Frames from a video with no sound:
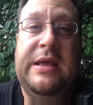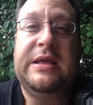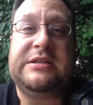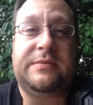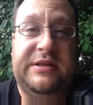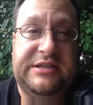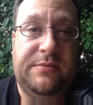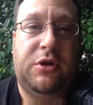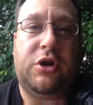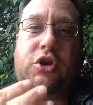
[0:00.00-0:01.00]
Something
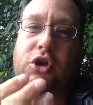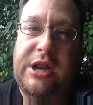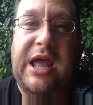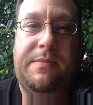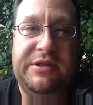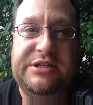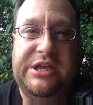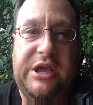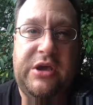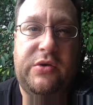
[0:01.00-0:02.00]
similar could happen to
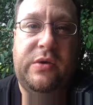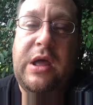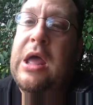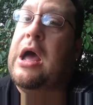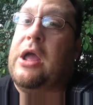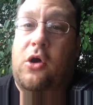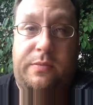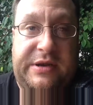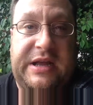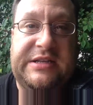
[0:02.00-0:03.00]
you. I hope
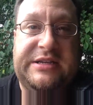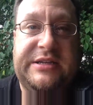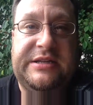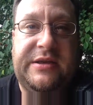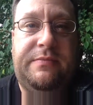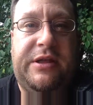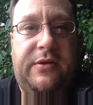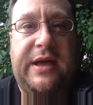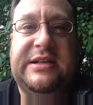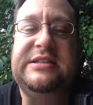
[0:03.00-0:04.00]
it doesn't, but you
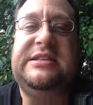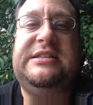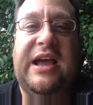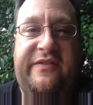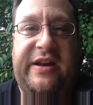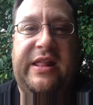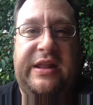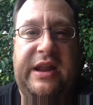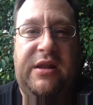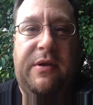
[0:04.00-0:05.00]
guys definitely
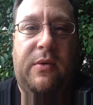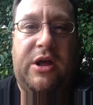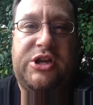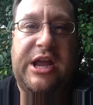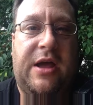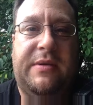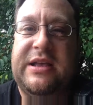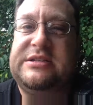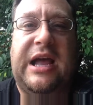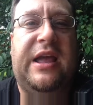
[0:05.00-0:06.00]
need to be watching out,
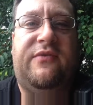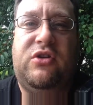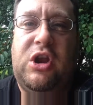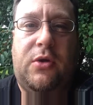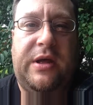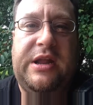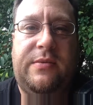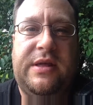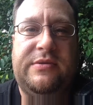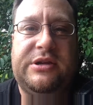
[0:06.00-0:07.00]
because I have no idea
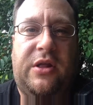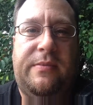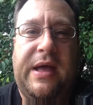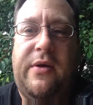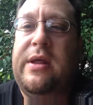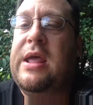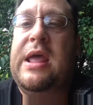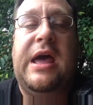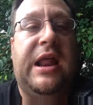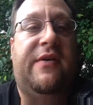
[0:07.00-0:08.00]
what that was all about,
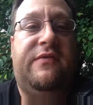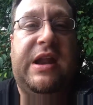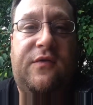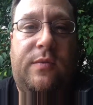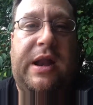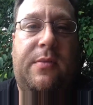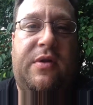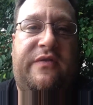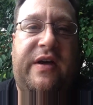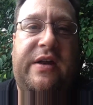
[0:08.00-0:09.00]
and I have never been able
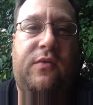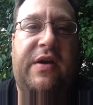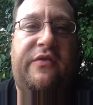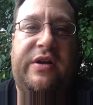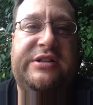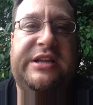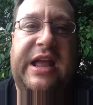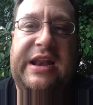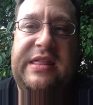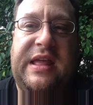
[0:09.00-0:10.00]
to find a reference to
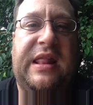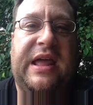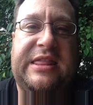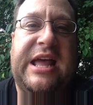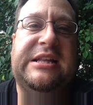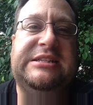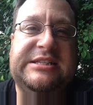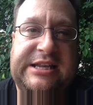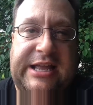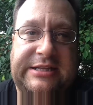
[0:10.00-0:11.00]
anything like that
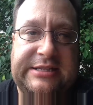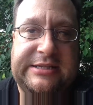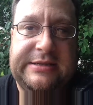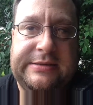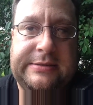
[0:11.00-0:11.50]
since.